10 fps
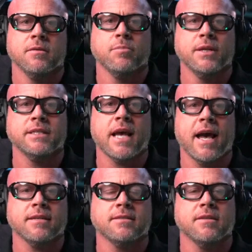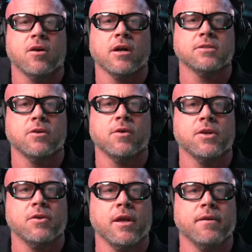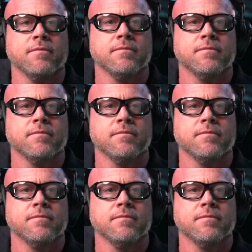please ask the RSO on duty.